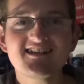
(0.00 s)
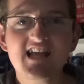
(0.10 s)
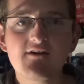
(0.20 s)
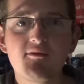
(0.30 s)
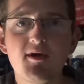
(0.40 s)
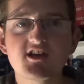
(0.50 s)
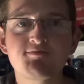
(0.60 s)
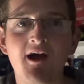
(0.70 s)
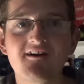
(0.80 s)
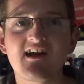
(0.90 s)
time for Merch
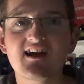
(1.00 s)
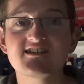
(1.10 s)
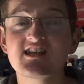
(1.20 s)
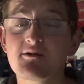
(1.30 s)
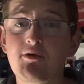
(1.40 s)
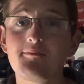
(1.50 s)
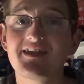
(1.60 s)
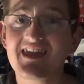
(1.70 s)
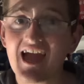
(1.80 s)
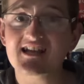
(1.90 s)
Paradise, and you can probably
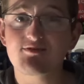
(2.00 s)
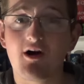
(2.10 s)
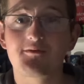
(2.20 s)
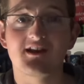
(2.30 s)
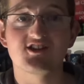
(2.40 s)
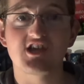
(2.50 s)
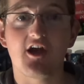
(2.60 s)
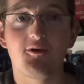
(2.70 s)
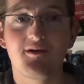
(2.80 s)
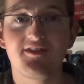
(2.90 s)
guess what I'm going to
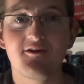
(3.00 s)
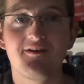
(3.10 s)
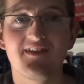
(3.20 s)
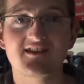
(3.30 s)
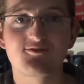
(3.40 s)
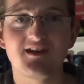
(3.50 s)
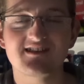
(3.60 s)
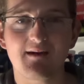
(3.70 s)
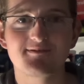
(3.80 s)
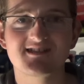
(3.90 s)
share with you in this week's
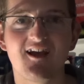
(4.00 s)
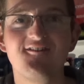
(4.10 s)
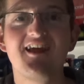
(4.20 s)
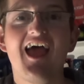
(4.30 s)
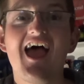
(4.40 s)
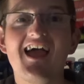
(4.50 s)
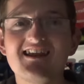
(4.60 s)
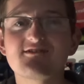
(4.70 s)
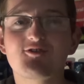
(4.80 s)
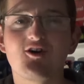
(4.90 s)
episode. It
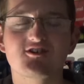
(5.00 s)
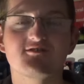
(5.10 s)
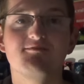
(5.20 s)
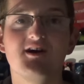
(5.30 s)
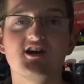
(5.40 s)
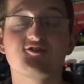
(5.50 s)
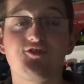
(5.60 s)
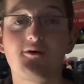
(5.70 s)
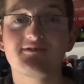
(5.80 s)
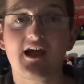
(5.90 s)
is, of course, some merch
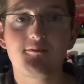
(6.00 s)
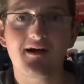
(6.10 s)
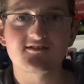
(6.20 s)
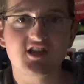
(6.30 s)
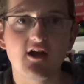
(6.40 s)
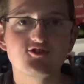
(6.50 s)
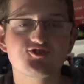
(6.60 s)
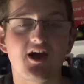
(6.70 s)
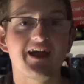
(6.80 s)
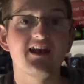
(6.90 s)
from Derren Brown's Ghost
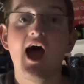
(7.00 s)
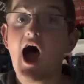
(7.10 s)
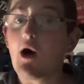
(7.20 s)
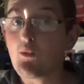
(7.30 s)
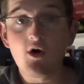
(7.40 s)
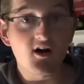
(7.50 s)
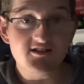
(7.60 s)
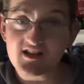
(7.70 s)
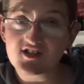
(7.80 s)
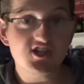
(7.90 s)
Train. I was
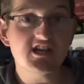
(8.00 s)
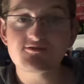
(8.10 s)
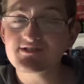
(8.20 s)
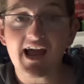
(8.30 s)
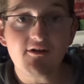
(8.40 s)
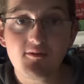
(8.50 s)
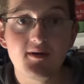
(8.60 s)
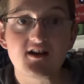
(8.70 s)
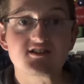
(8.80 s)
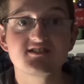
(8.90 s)
going to show you some Taron
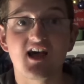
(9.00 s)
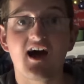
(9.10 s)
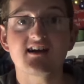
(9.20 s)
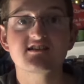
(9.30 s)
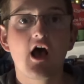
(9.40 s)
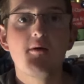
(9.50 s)
merchandise,